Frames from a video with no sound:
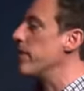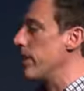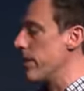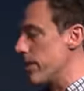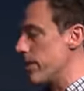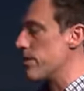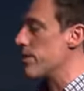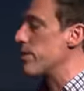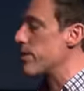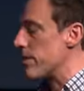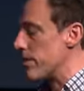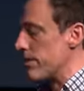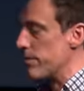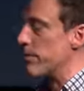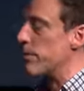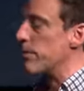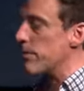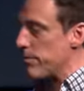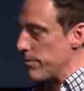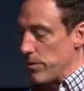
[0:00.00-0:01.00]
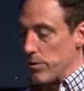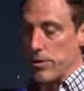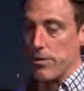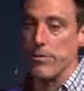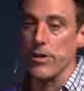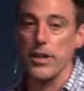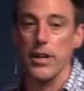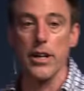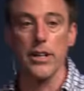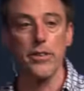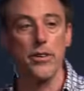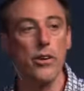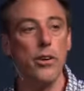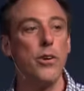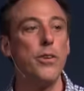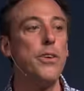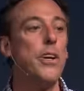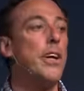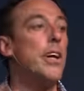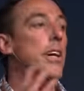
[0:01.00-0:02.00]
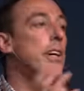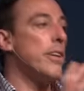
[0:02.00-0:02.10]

It's just you can read it on your own.